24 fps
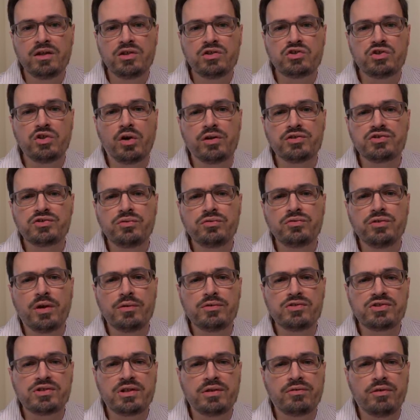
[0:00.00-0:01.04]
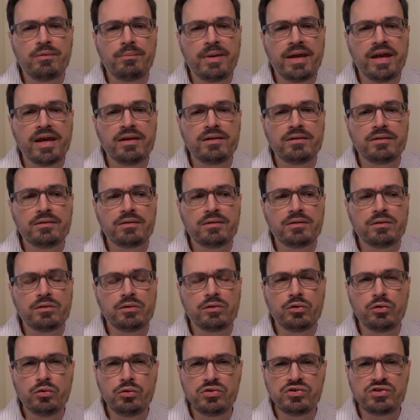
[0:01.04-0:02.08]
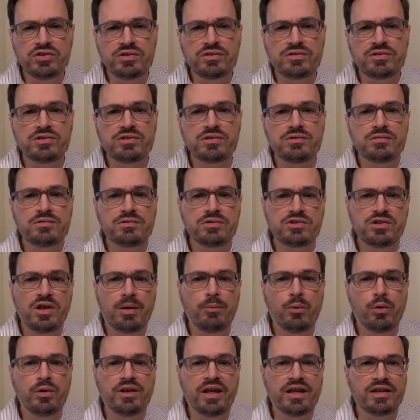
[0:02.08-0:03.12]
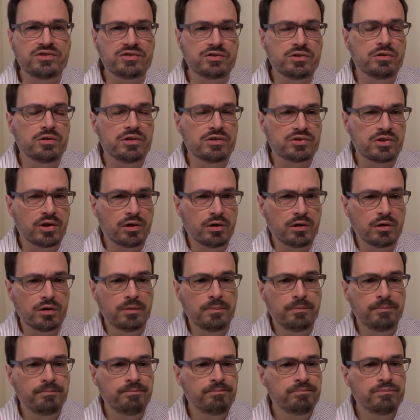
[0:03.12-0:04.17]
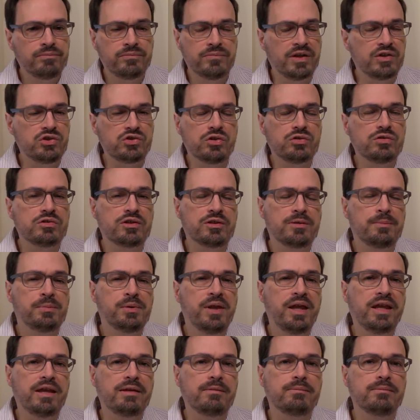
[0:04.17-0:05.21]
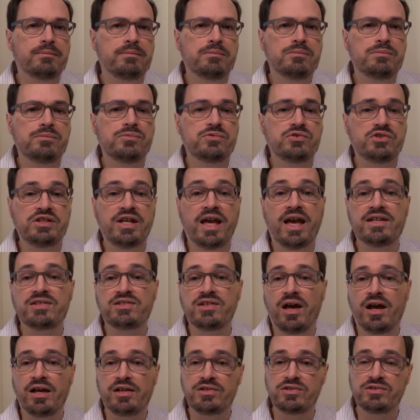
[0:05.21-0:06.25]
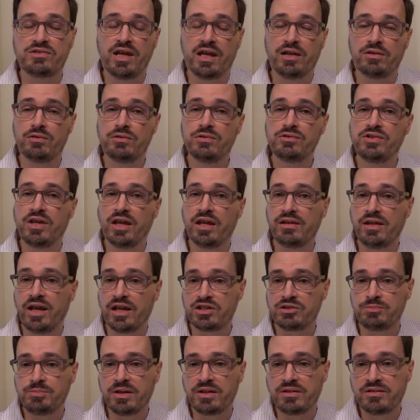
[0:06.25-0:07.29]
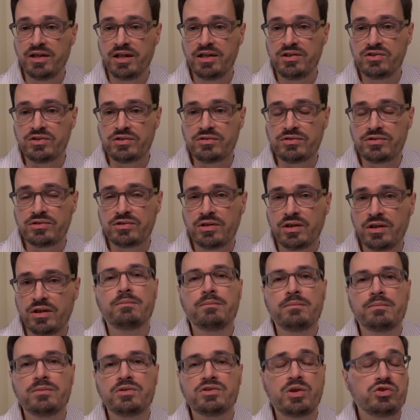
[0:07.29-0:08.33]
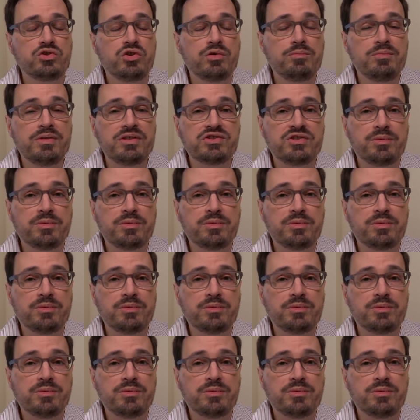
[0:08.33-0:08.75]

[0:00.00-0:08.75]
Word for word: She also notes that if a man loses someone as good as her, they shouldn't complain. She has high standards and expectations, so it shouldn't be